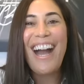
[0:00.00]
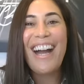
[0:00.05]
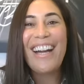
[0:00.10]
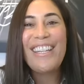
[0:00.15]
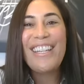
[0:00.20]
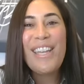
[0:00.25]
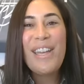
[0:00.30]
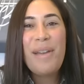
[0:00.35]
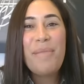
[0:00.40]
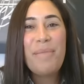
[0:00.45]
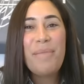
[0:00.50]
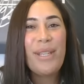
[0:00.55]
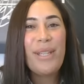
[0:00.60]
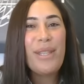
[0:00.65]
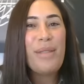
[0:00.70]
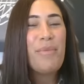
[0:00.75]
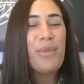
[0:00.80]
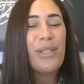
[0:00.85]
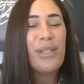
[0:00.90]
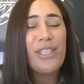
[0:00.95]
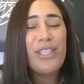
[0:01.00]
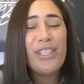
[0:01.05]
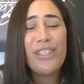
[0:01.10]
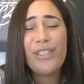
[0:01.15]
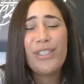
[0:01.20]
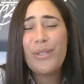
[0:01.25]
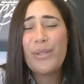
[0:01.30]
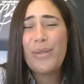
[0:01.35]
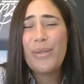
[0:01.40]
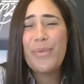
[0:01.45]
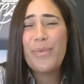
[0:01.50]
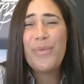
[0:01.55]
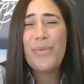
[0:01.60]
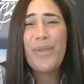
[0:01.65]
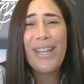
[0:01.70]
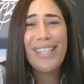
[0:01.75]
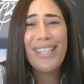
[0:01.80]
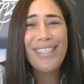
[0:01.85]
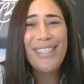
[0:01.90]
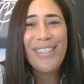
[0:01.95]
I have been in the mortgage industry
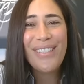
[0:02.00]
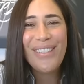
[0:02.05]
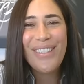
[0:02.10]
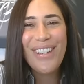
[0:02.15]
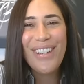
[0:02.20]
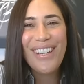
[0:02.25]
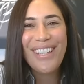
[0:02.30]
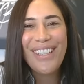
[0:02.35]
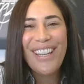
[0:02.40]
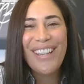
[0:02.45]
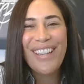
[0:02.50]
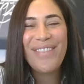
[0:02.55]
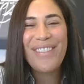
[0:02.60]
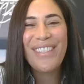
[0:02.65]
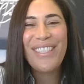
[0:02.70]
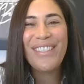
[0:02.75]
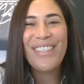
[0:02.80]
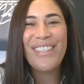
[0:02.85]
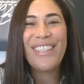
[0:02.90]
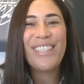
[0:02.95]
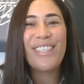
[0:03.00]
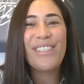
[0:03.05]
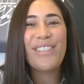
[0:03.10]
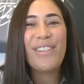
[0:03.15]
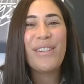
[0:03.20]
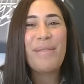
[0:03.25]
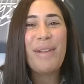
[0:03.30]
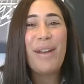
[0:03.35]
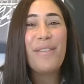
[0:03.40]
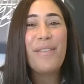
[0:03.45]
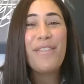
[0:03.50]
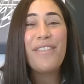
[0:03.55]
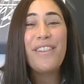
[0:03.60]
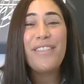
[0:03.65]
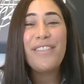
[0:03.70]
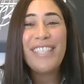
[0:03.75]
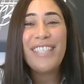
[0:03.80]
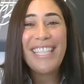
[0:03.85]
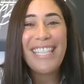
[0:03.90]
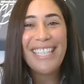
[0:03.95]
way too long. I've been doing this for about
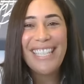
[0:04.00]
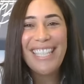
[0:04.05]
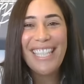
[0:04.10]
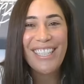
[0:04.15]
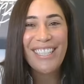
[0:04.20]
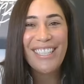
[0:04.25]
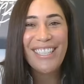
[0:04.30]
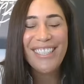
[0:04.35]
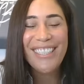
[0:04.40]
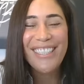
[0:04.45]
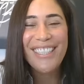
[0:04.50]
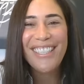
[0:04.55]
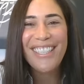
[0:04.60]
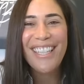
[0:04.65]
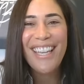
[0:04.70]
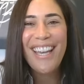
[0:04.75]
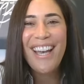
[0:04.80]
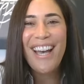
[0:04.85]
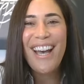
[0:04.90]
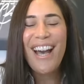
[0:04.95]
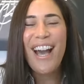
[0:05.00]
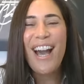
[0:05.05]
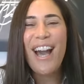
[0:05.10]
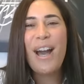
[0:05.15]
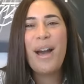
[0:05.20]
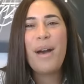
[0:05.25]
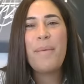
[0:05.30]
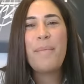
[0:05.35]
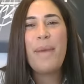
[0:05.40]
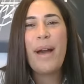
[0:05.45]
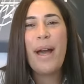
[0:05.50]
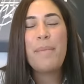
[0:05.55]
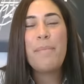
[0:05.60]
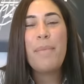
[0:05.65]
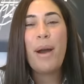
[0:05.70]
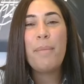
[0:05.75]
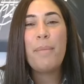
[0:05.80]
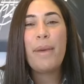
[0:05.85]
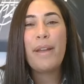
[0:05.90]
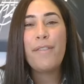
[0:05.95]
15 years. Um, I
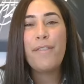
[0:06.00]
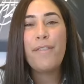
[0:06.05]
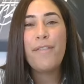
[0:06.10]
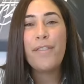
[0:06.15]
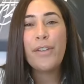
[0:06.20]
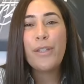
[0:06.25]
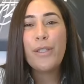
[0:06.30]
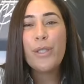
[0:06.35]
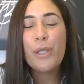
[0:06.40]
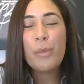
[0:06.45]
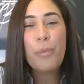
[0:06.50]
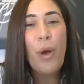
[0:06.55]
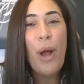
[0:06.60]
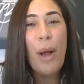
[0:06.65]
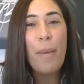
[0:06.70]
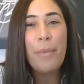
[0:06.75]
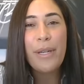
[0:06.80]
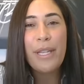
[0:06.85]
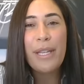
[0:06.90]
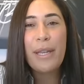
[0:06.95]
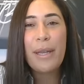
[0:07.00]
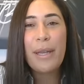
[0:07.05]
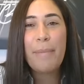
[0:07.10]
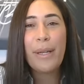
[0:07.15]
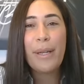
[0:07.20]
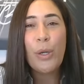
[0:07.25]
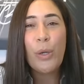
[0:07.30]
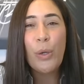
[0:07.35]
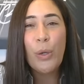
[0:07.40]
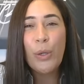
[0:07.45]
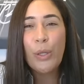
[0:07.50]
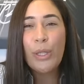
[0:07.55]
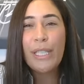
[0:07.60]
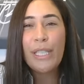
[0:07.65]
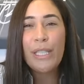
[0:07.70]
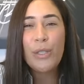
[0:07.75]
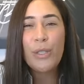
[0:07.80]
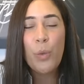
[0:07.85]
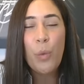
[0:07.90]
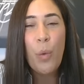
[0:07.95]
bought my first property in my
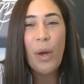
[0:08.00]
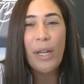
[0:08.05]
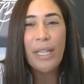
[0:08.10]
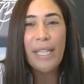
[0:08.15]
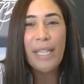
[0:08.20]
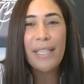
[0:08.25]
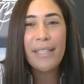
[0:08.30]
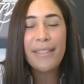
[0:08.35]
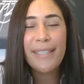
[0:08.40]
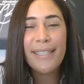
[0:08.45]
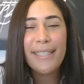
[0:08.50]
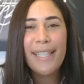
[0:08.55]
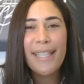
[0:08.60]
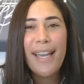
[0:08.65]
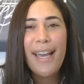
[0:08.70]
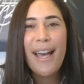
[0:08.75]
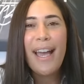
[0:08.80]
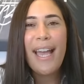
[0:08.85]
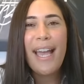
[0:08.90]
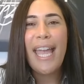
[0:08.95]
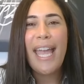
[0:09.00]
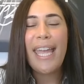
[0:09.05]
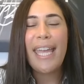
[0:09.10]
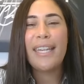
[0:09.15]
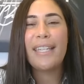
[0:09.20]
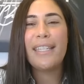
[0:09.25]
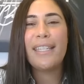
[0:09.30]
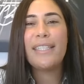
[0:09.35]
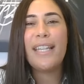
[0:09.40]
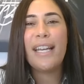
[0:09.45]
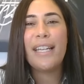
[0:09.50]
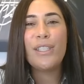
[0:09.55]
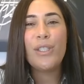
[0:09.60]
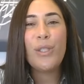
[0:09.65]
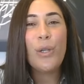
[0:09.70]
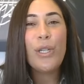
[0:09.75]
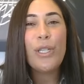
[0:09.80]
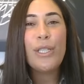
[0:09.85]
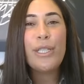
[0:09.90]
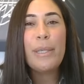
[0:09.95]
early 20s and I
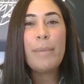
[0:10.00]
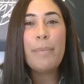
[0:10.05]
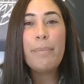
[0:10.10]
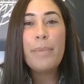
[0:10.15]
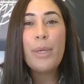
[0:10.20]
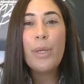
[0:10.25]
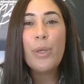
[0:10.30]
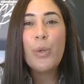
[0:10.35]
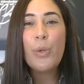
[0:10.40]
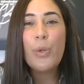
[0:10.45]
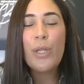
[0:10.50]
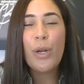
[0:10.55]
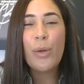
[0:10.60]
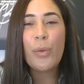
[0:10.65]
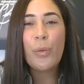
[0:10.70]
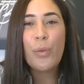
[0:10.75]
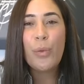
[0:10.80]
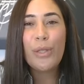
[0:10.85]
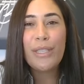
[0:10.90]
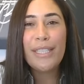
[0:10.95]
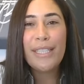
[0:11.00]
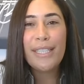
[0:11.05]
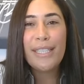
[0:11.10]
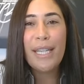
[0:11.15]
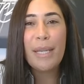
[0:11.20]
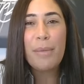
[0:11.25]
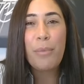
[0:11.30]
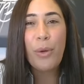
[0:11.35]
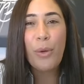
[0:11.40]
started to build a real estate